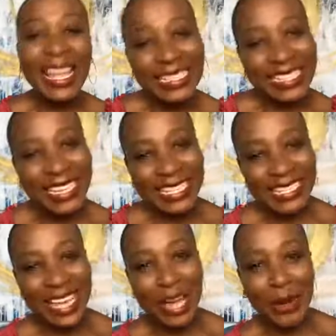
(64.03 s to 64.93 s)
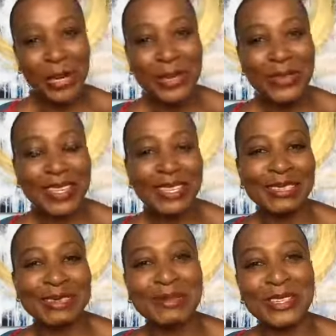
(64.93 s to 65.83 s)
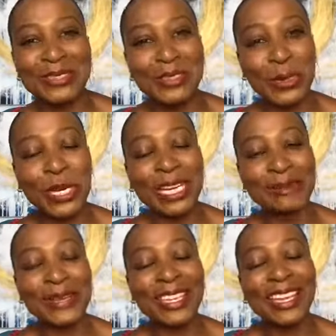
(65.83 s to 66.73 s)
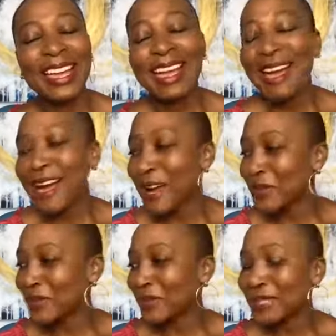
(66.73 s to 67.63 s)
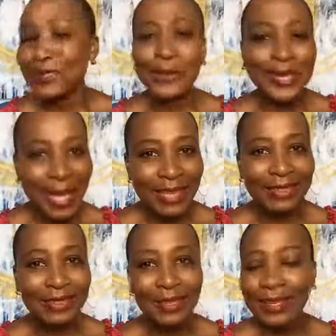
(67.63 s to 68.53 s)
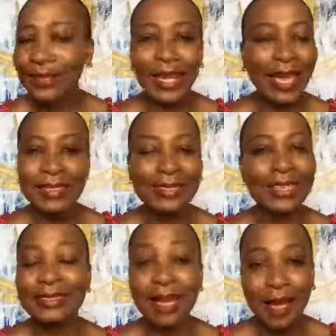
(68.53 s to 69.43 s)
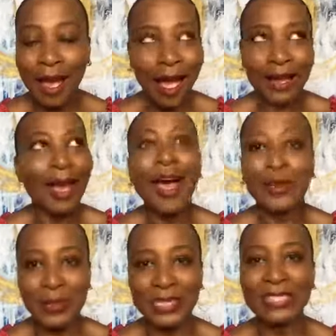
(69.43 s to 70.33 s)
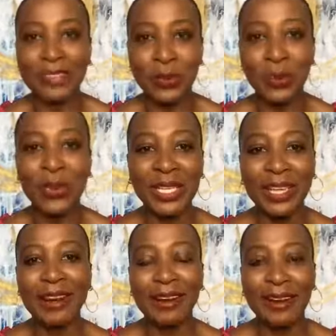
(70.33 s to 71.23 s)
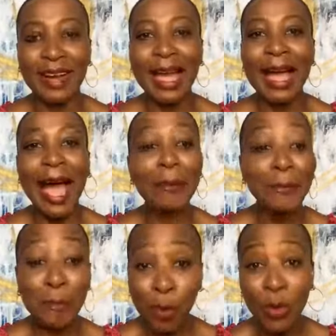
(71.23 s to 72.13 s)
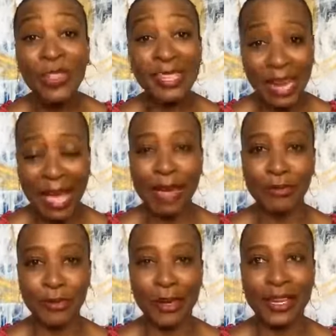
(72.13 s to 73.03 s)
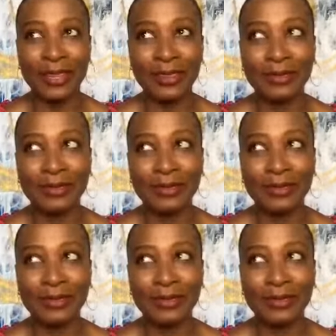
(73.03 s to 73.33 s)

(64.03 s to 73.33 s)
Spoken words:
Chiedza, how are you? Thank you so much for joining me. So yes, guys, I can't believe it. We are more than halfway.